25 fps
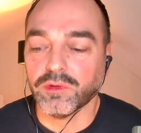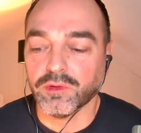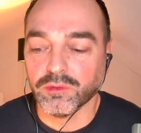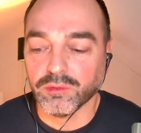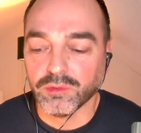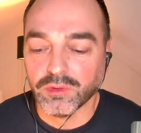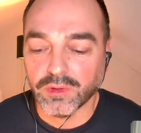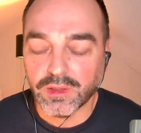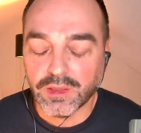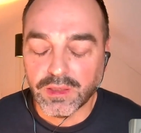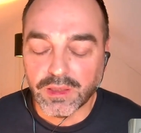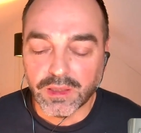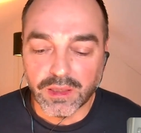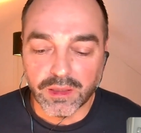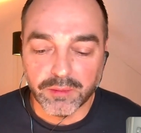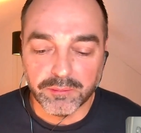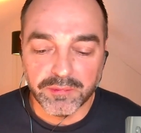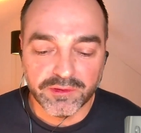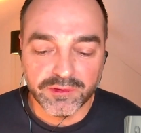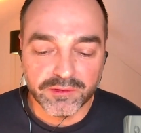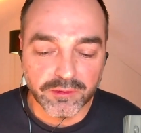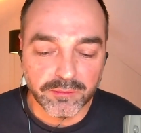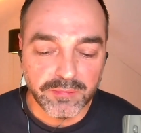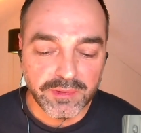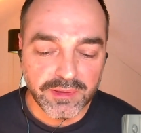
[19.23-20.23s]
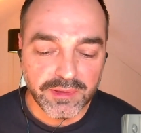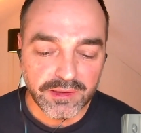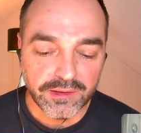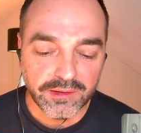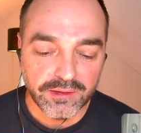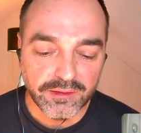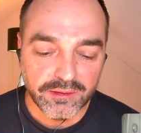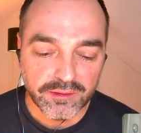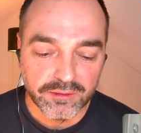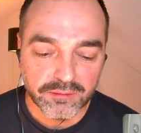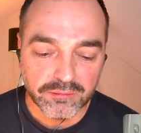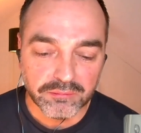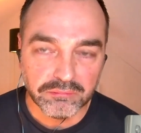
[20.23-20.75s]
you. I mean, to
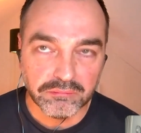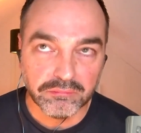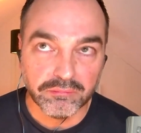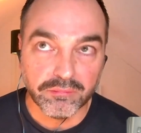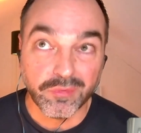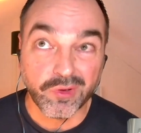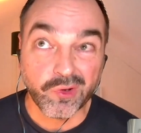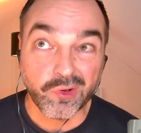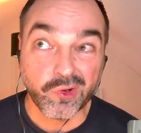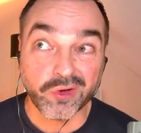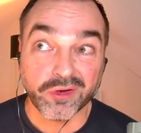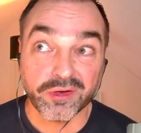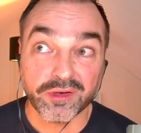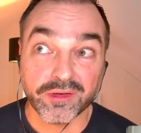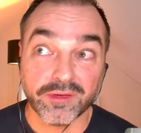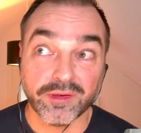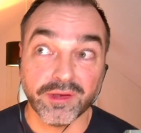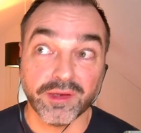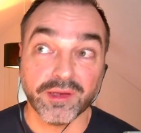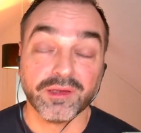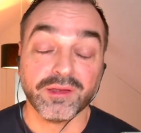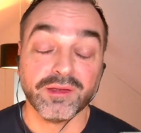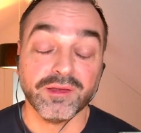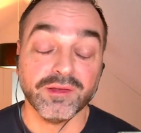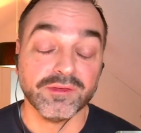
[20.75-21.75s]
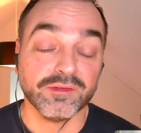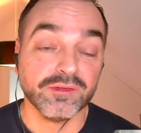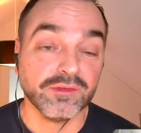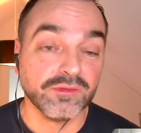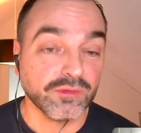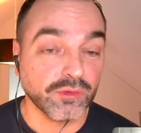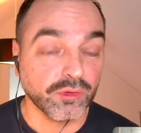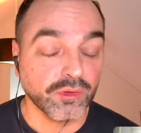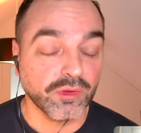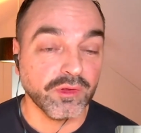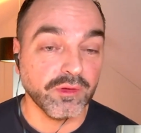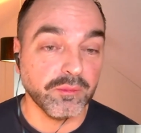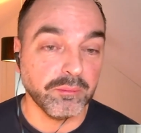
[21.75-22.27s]
me, Martech is
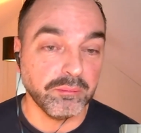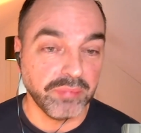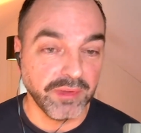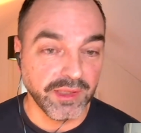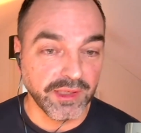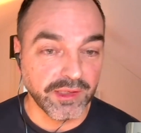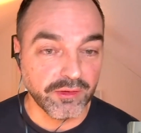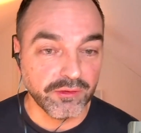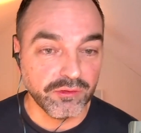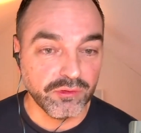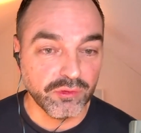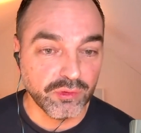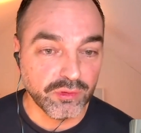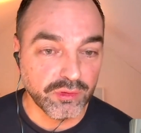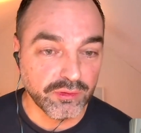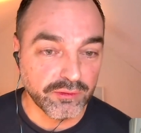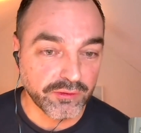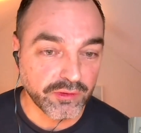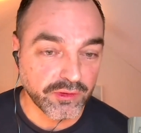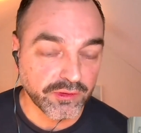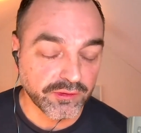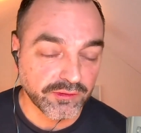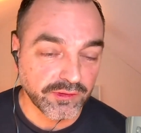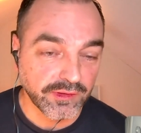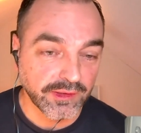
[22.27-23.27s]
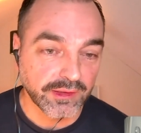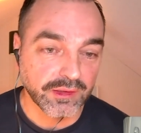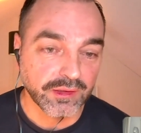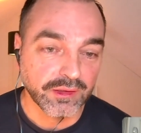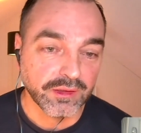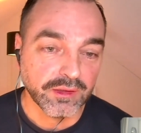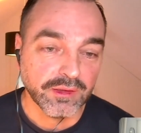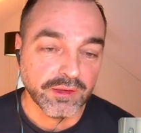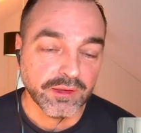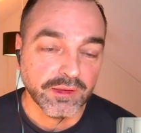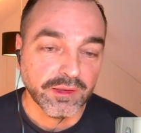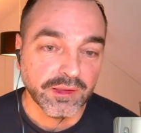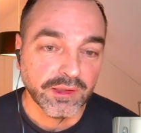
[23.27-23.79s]
sort of the bigger universe here.
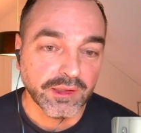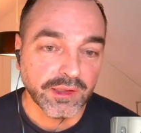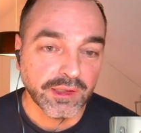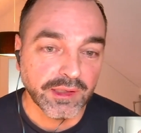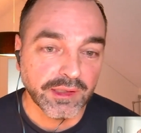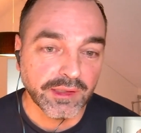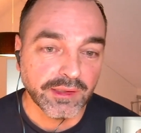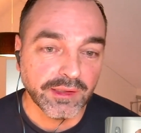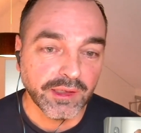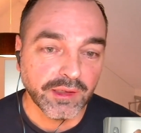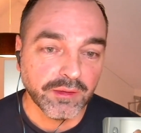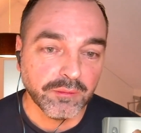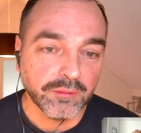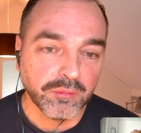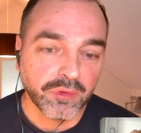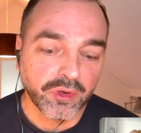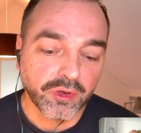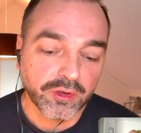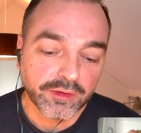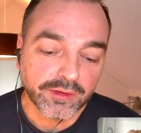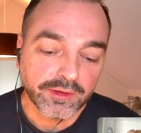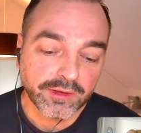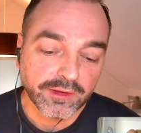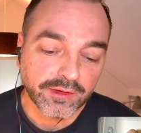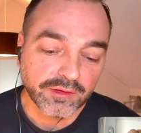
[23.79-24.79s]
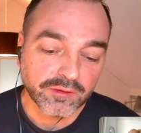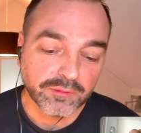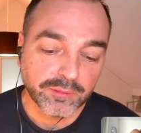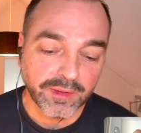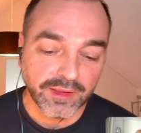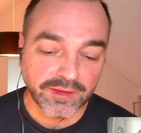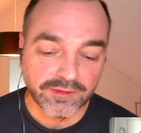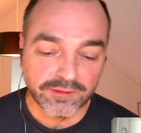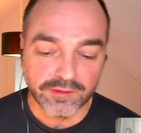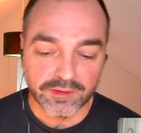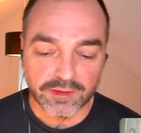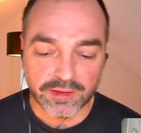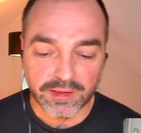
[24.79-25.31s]
And Martech is
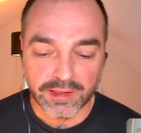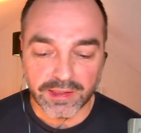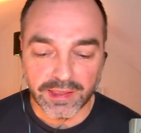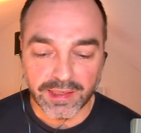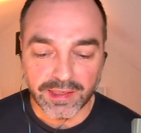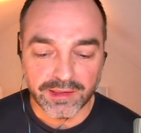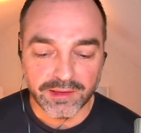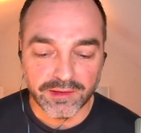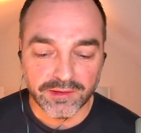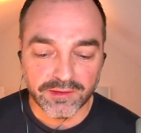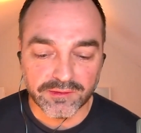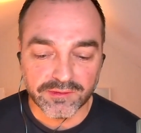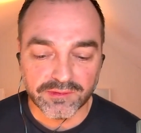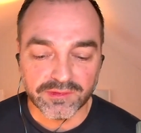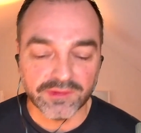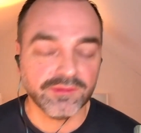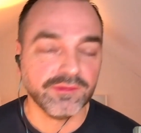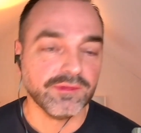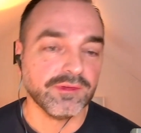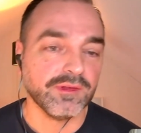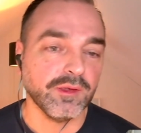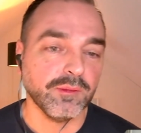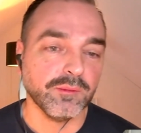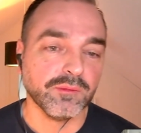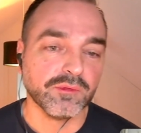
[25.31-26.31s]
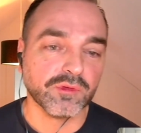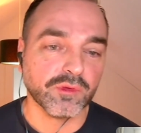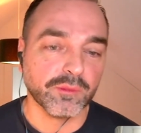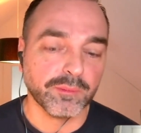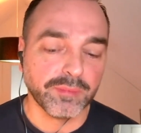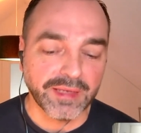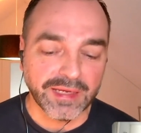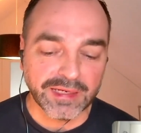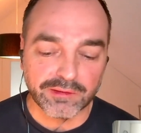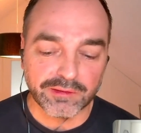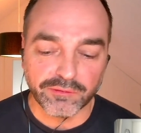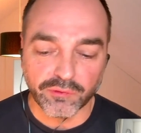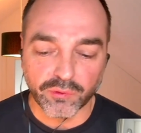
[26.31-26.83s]
basically any systems or
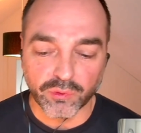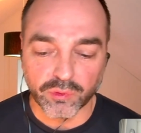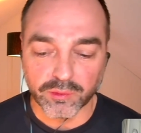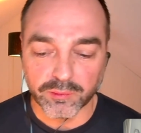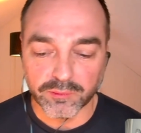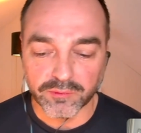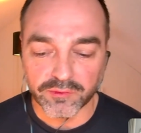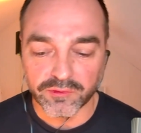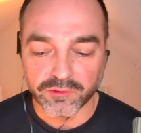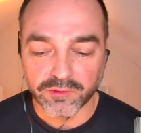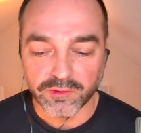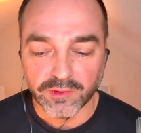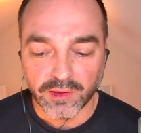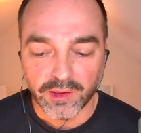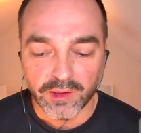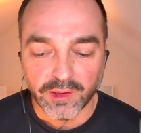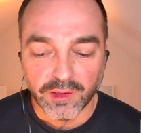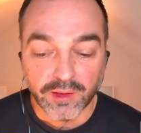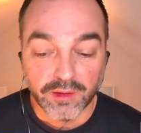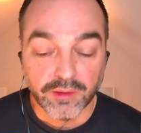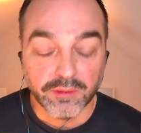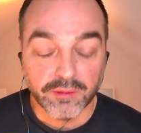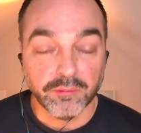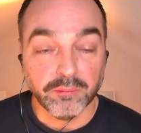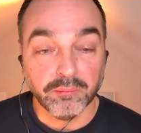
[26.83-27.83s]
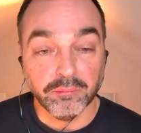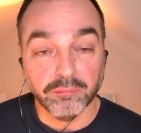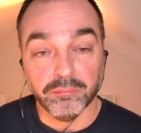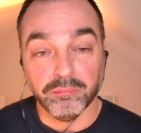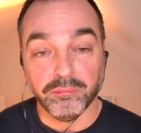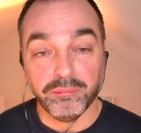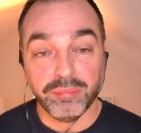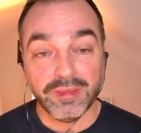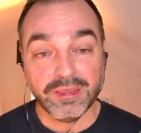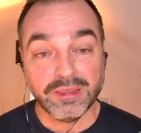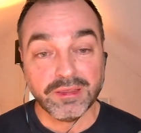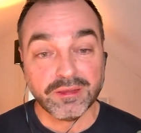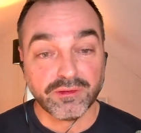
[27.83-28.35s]
platforms
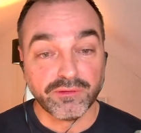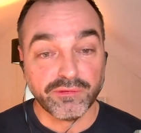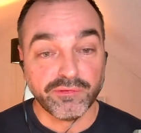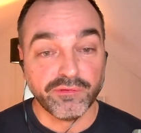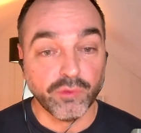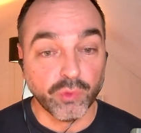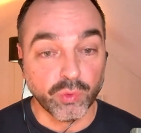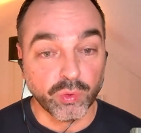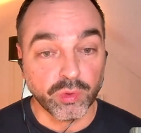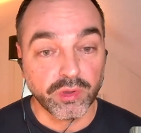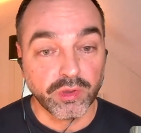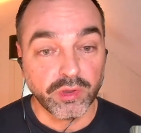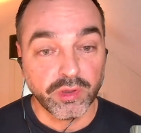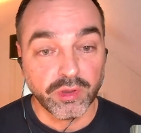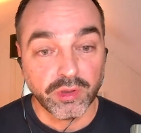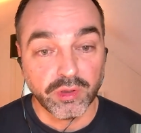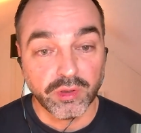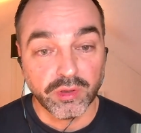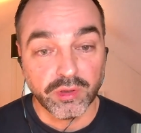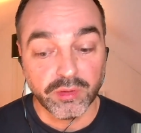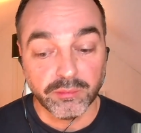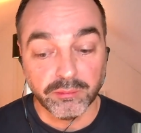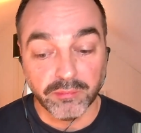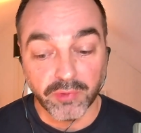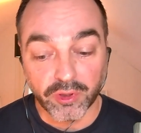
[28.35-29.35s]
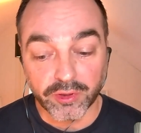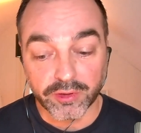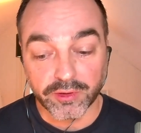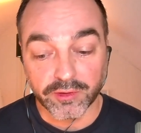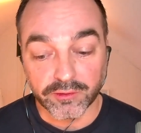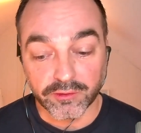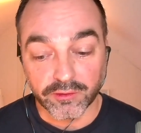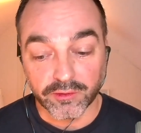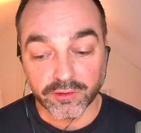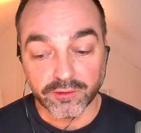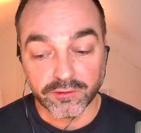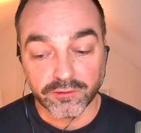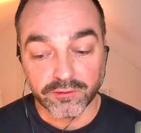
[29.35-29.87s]
built for
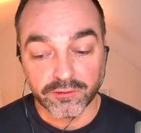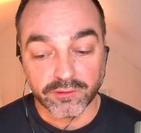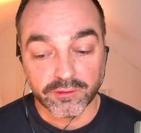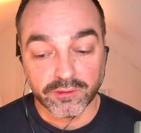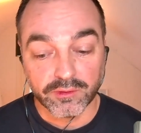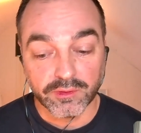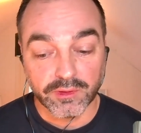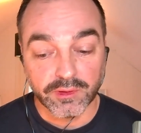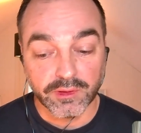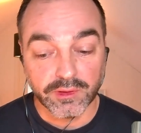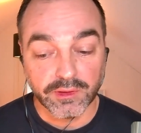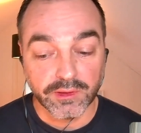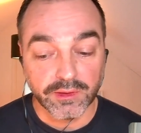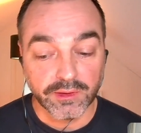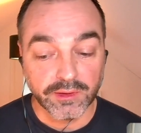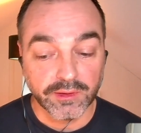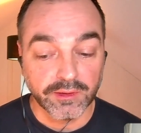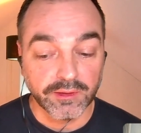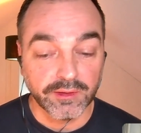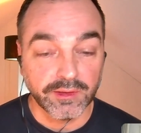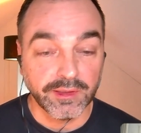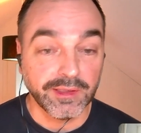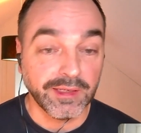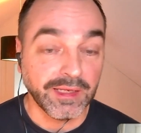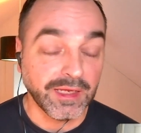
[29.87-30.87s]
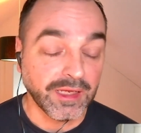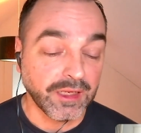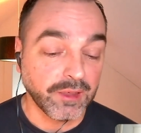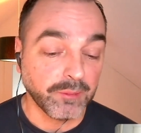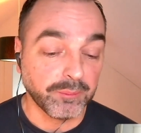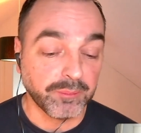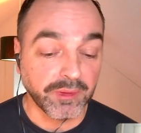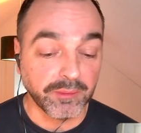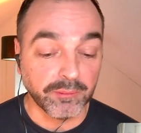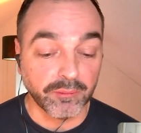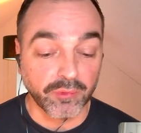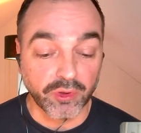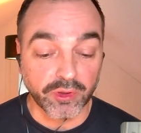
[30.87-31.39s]
marketers and
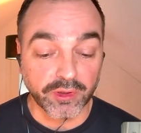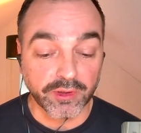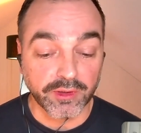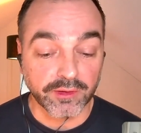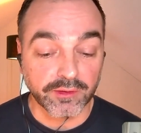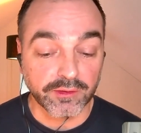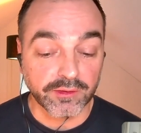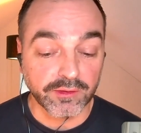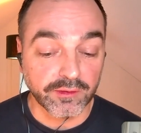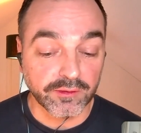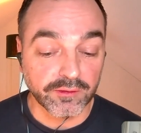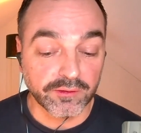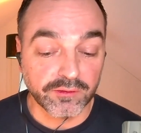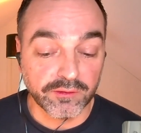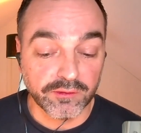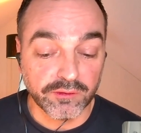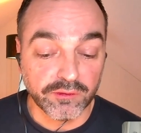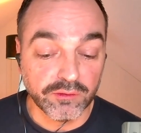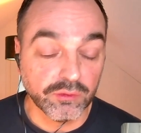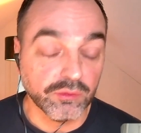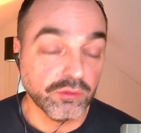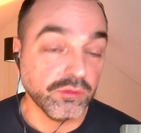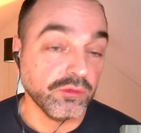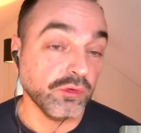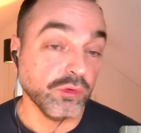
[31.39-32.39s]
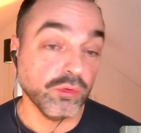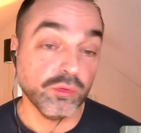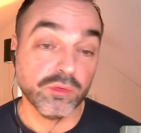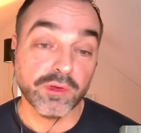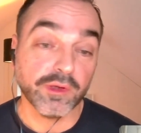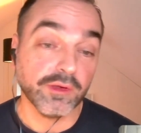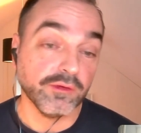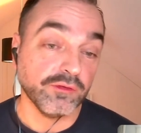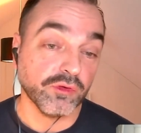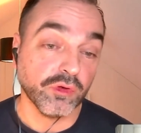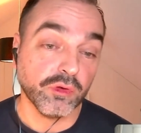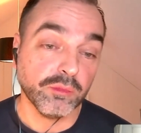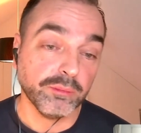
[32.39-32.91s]
helping marketers to do
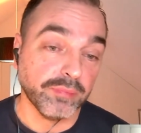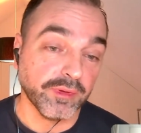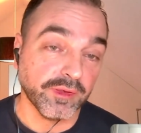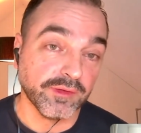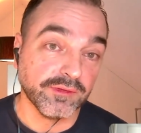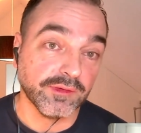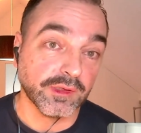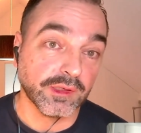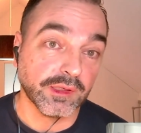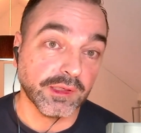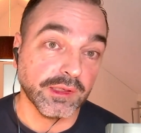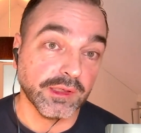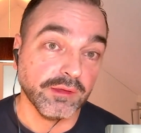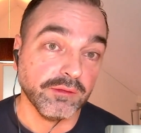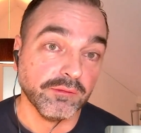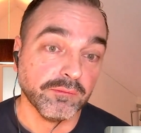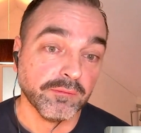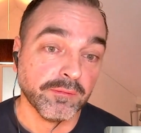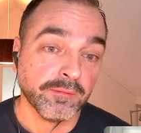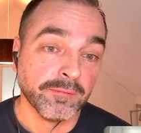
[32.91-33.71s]
their job, basically.